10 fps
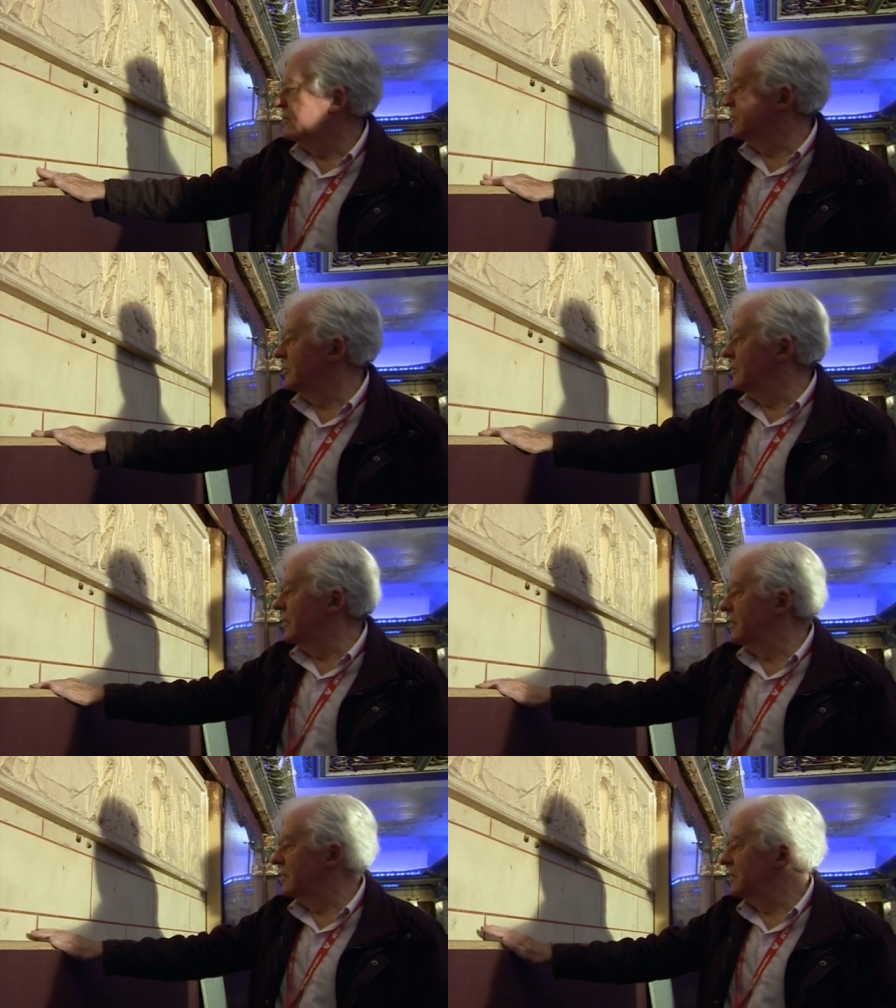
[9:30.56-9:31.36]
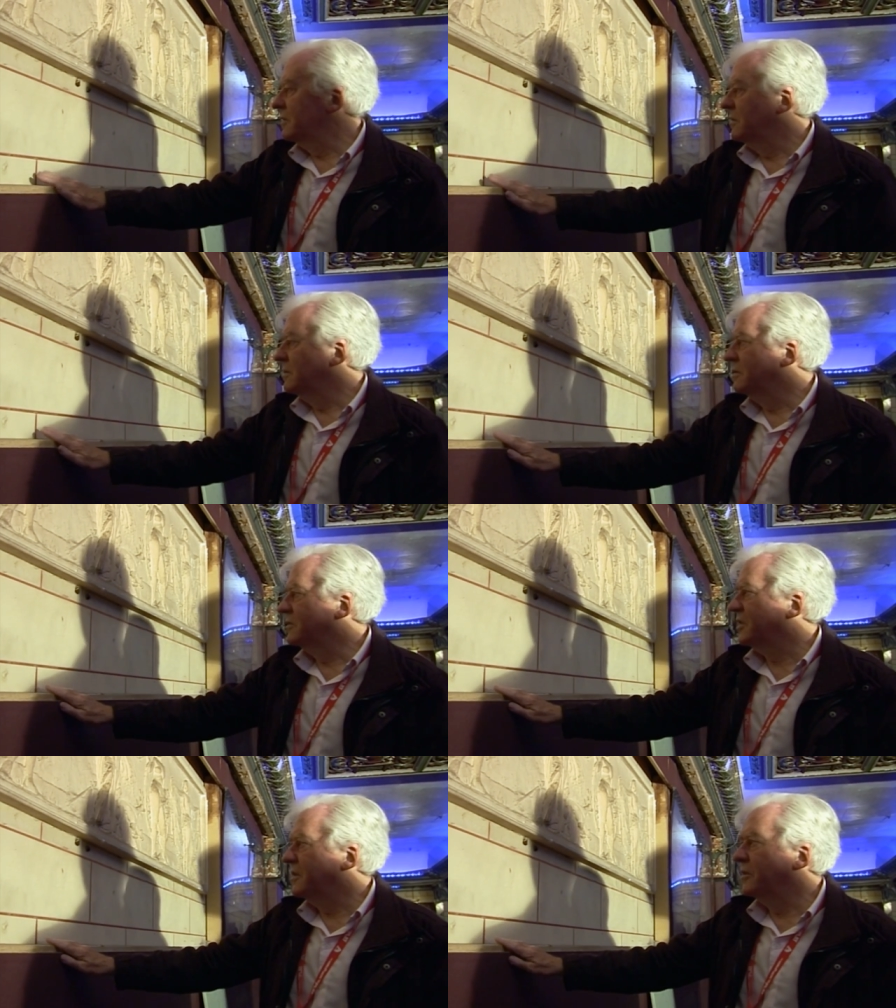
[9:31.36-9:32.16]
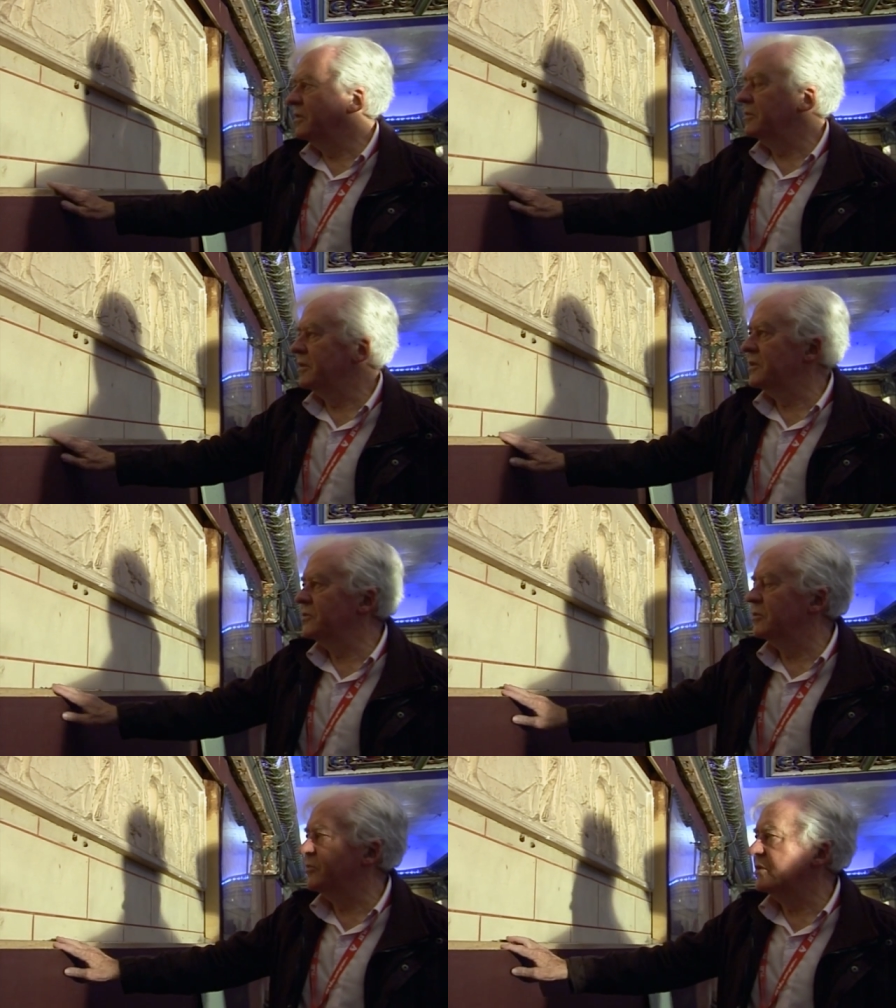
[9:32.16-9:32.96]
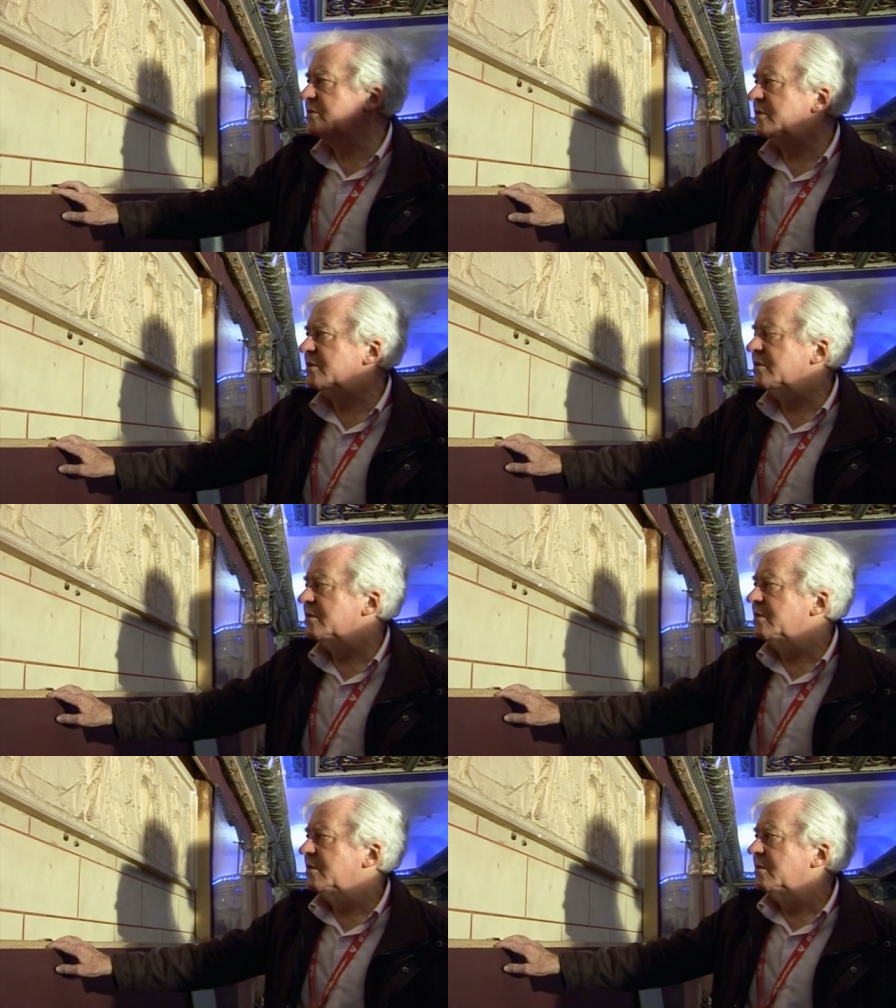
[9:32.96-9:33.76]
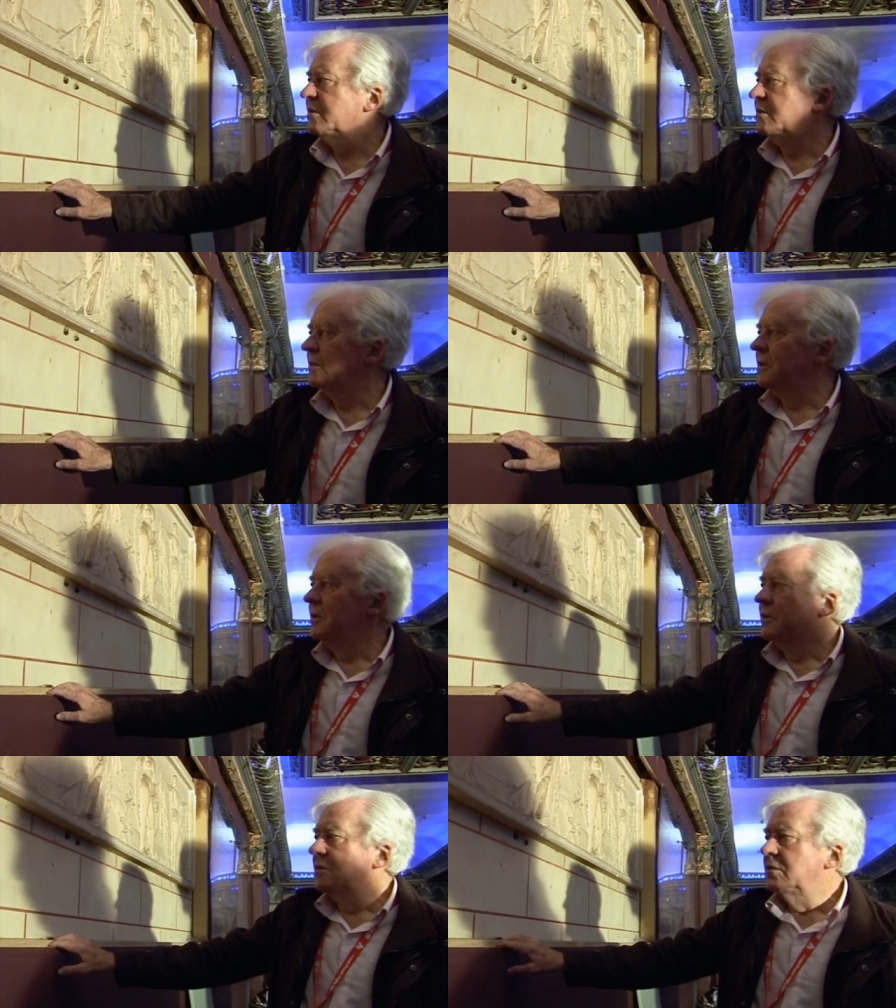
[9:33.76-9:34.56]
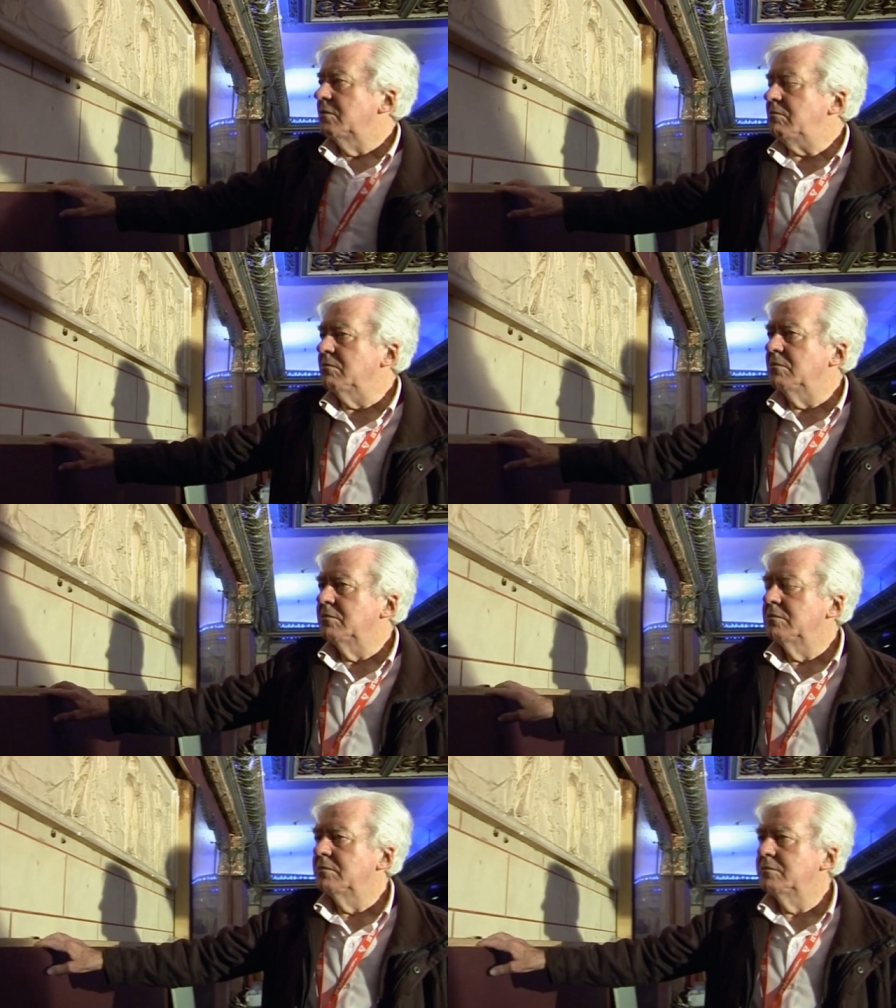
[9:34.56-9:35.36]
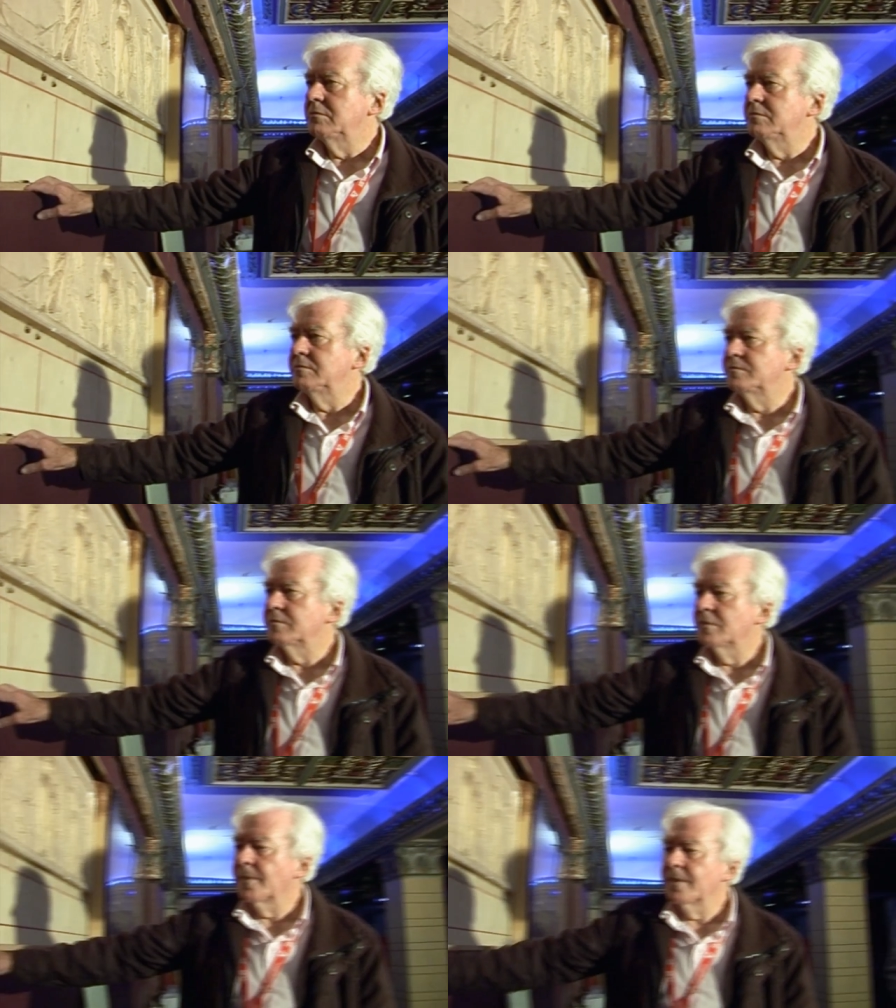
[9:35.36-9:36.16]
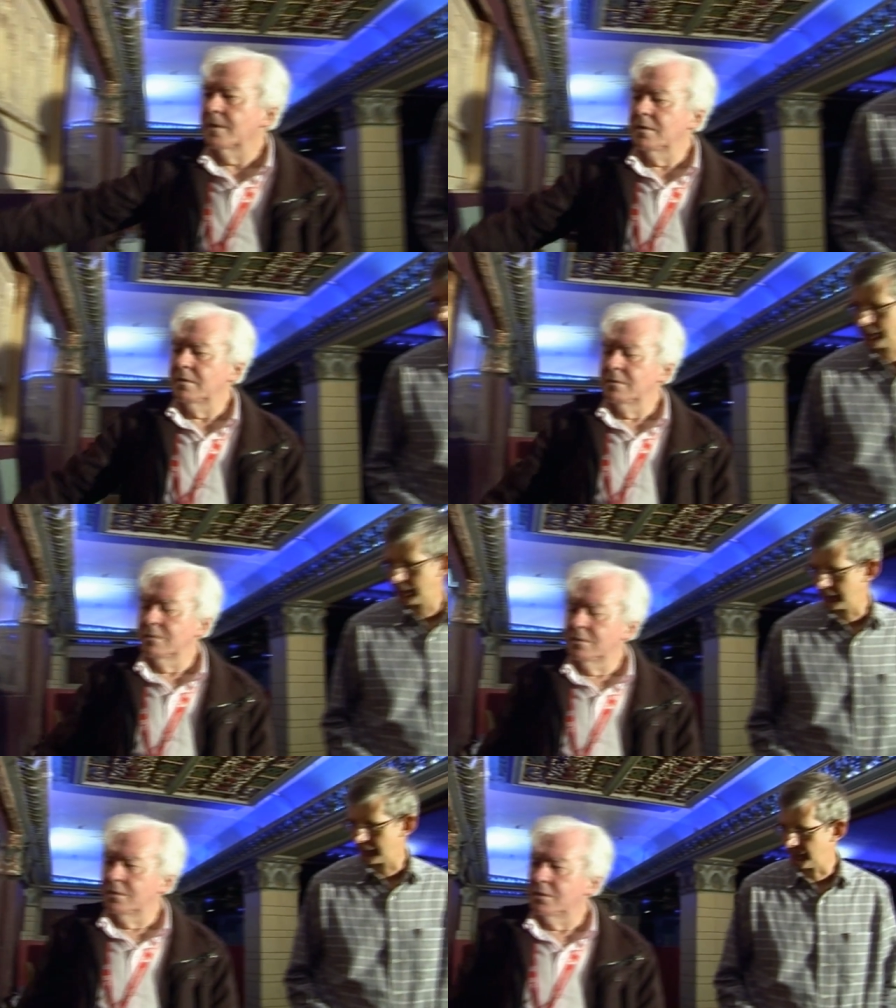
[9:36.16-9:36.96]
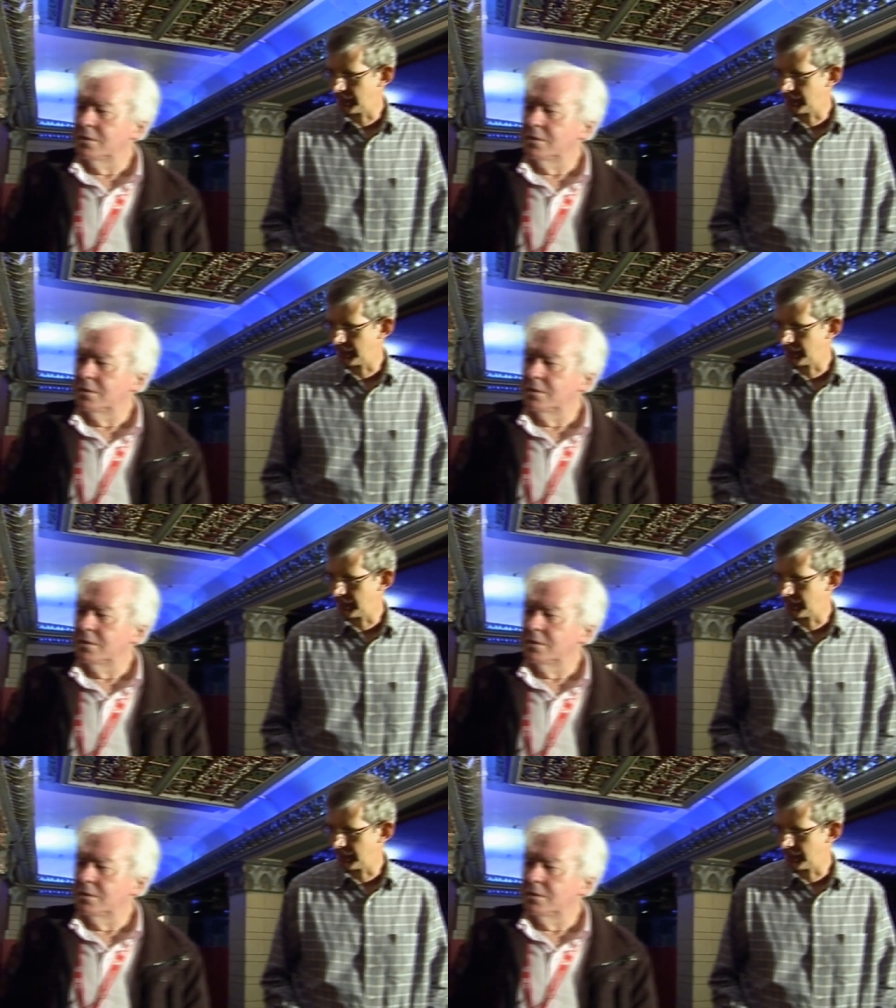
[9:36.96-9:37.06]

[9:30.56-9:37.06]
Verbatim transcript: to, I think, say no to that sort of process. Yeah, I don't think we should rule it out quite that quickly, George. It's a